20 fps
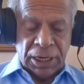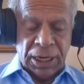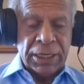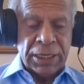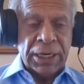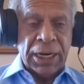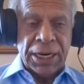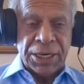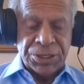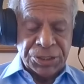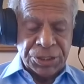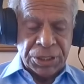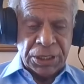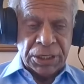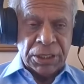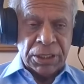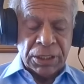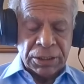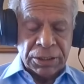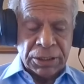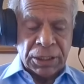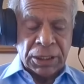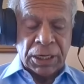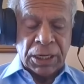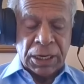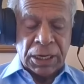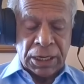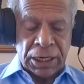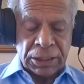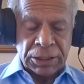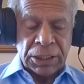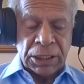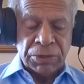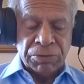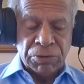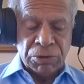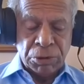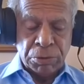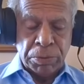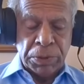And I said, the correct
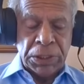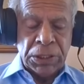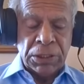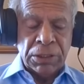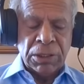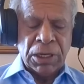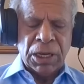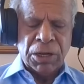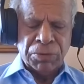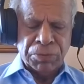thing would be,